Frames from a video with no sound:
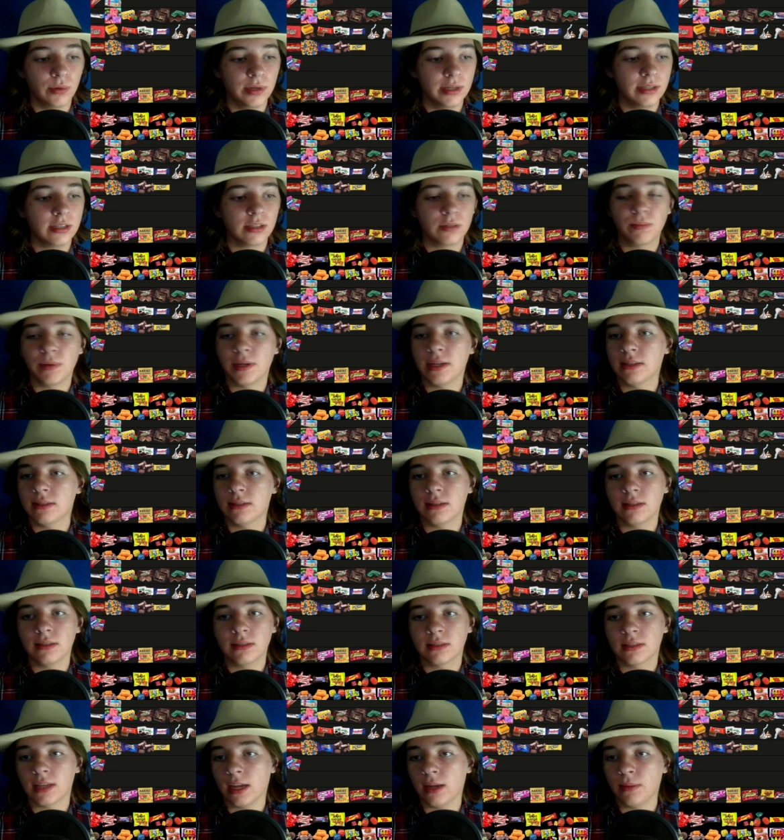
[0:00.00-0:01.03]
Reese's
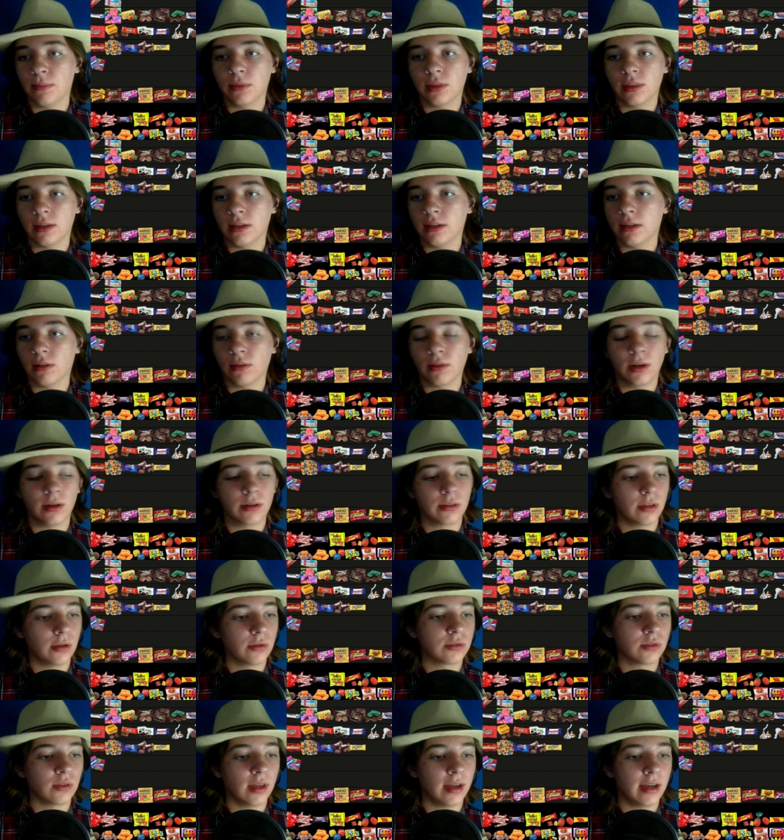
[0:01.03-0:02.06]
Pieces, same thing along
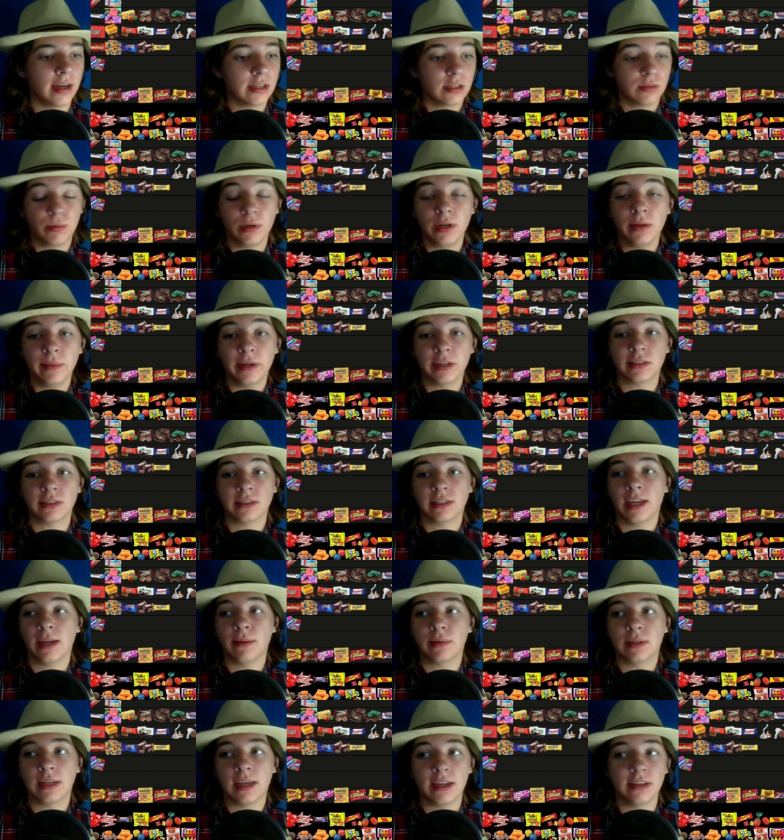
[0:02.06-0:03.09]
those lines. Pretty much
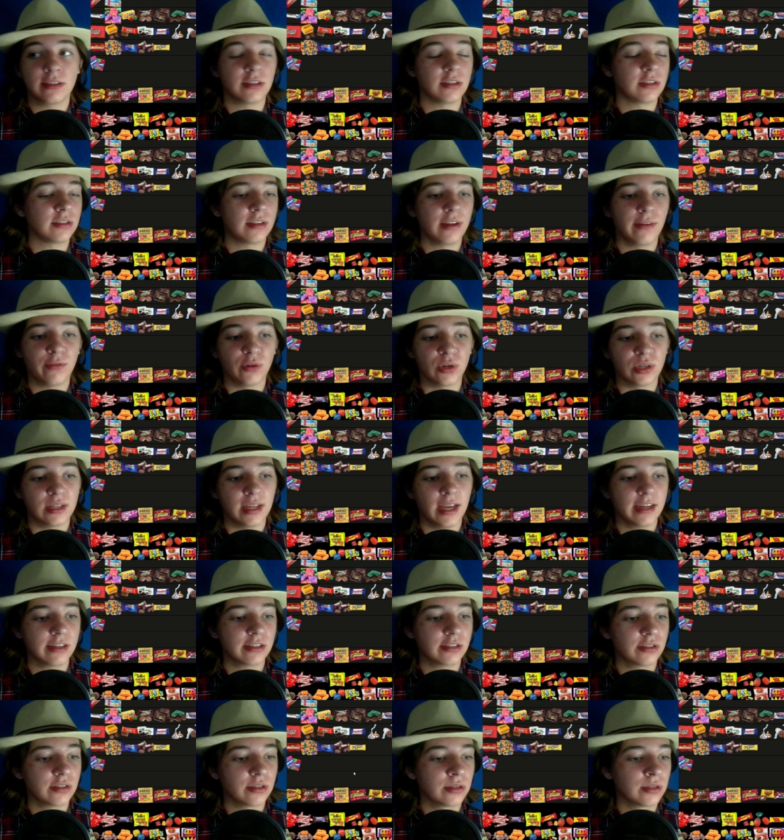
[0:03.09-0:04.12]
same taste, just different
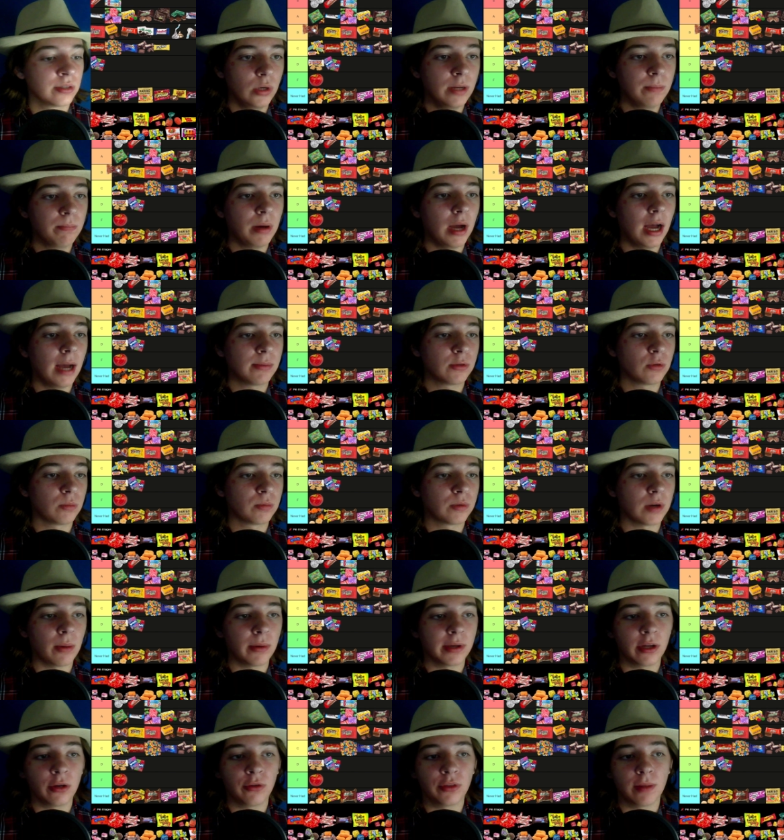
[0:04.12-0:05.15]
texture. Ring Pops will
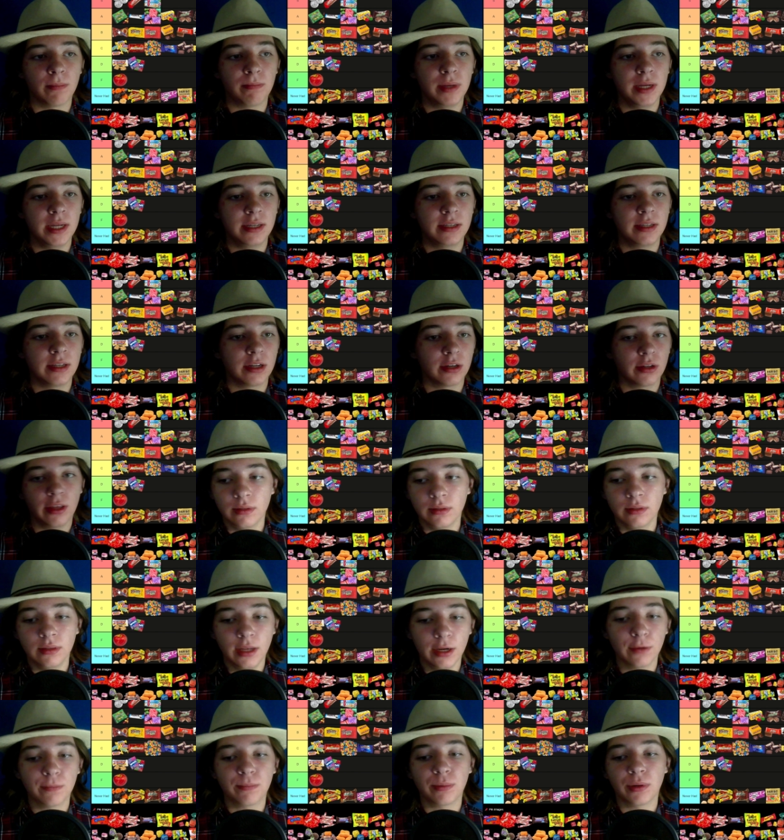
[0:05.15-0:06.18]
probably go in the B tier.
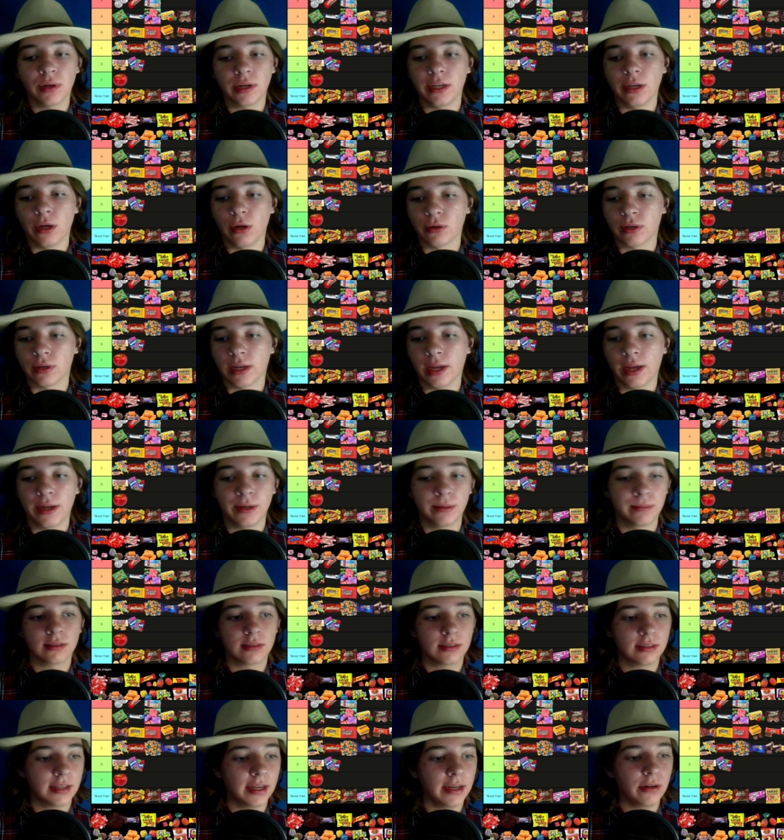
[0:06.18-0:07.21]
They're pretty okay.
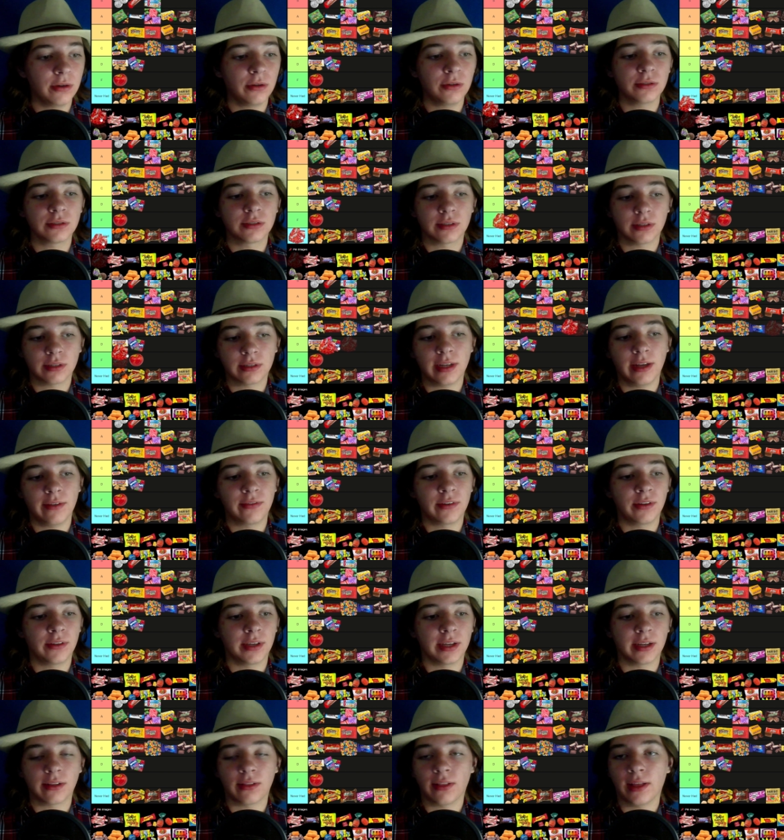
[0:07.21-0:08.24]
Skittles are
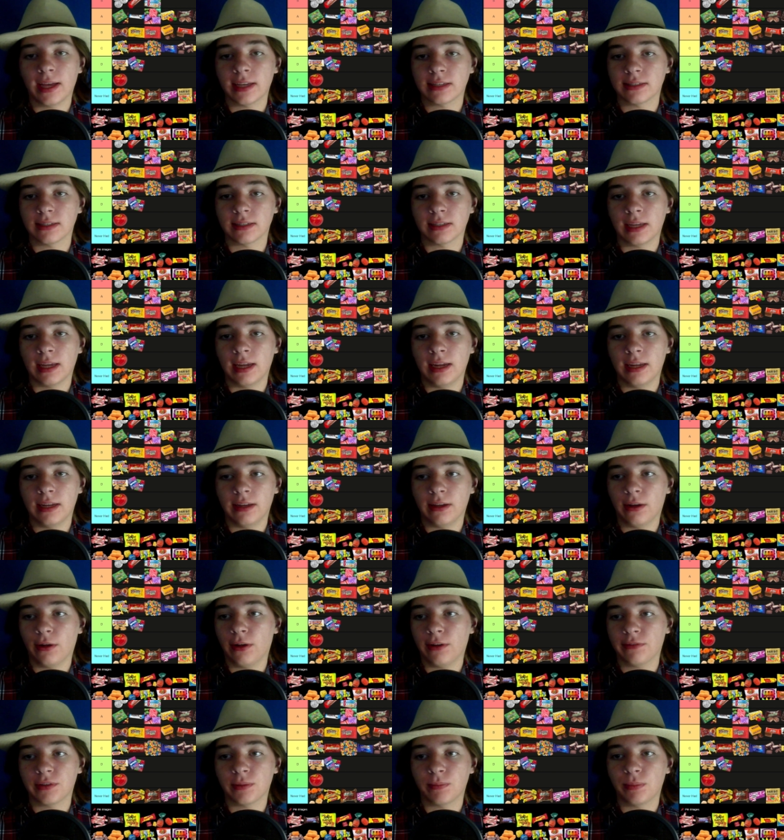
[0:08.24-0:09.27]
definitely a classic candy.
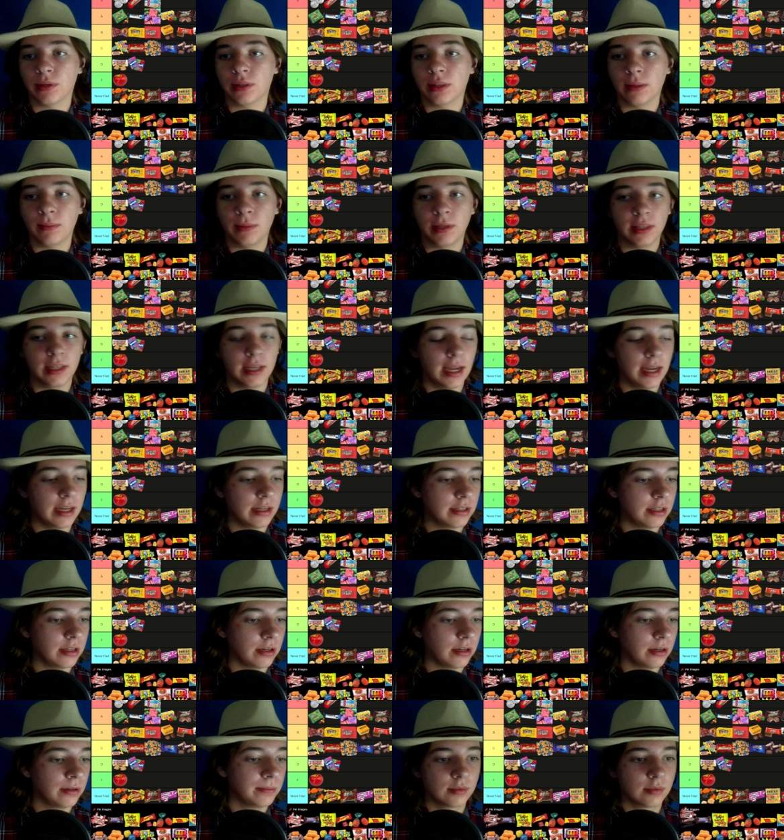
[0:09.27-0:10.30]
I'll have to put them in the A
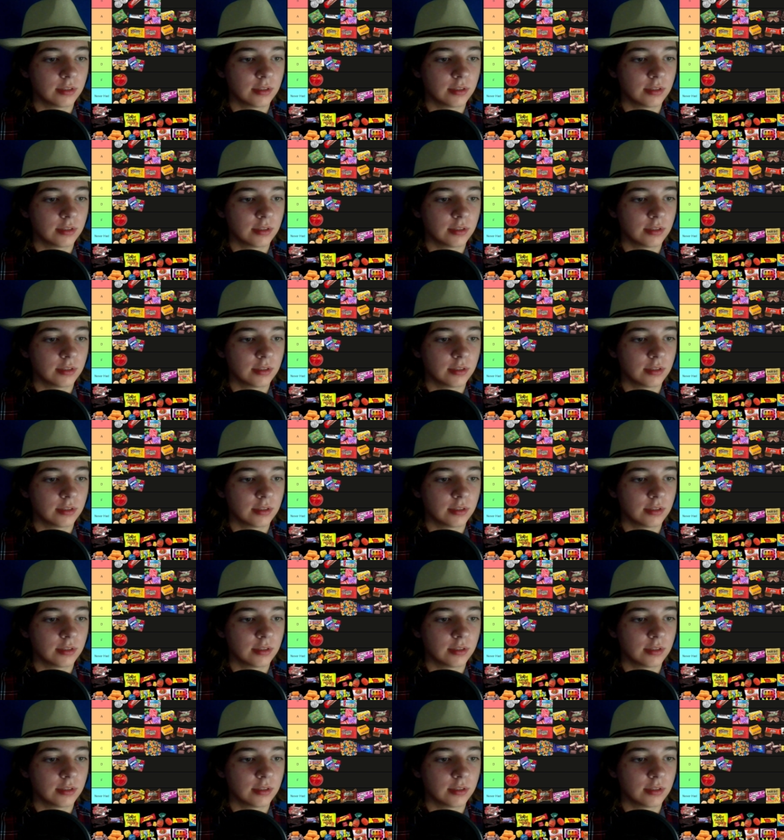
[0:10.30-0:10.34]
tier.